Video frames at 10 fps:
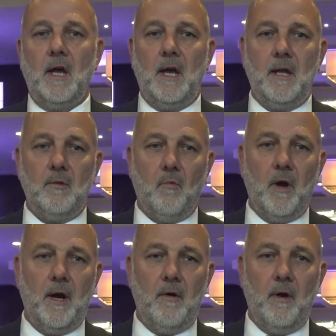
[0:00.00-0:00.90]
and
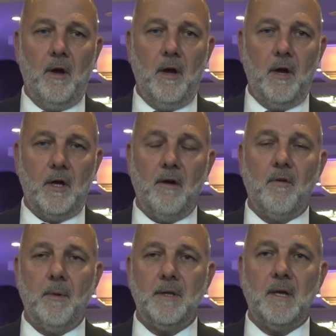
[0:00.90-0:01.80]
where
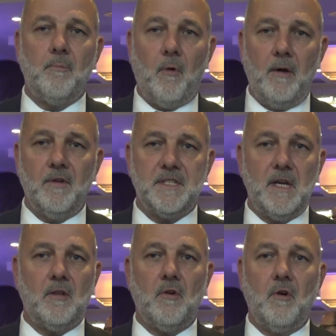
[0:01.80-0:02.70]
government and private
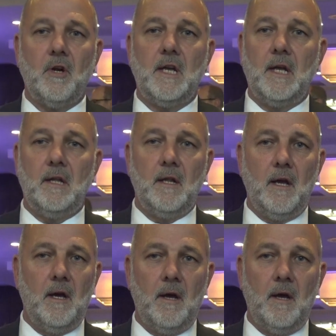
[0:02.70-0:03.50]
sector can